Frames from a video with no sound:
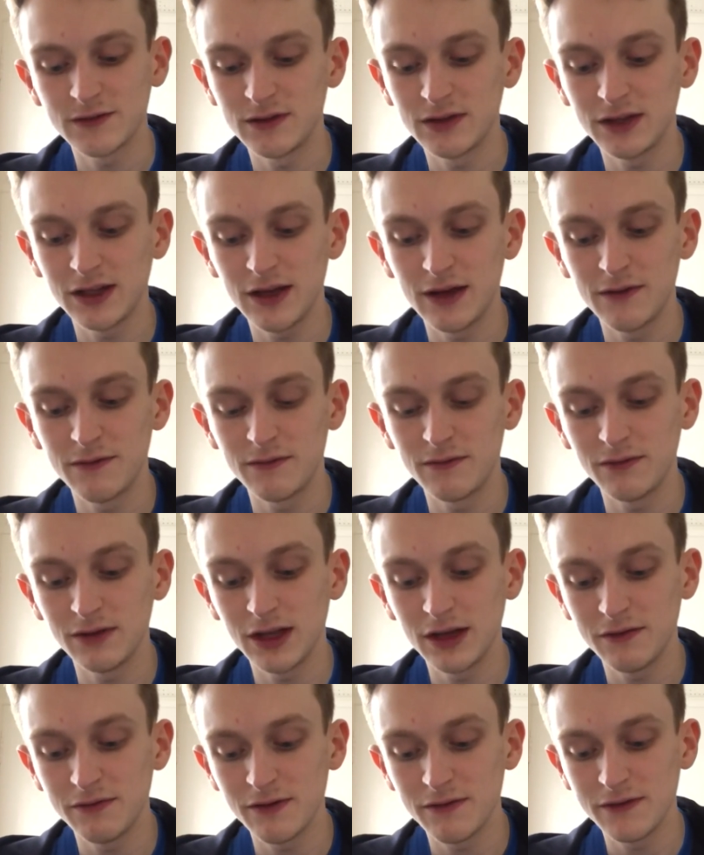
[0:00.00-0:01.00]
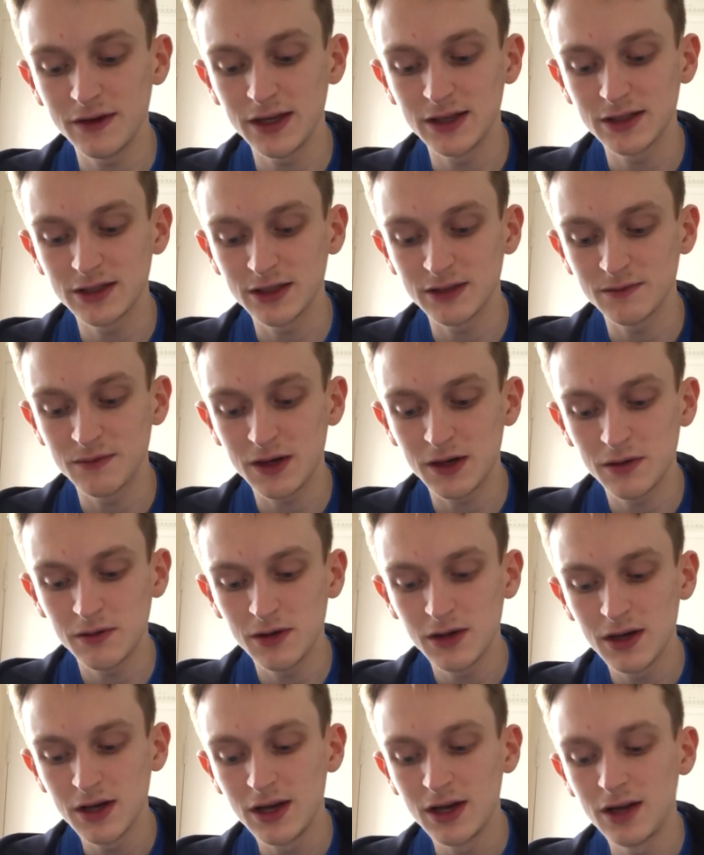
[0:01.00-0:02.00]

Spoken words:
life events as well,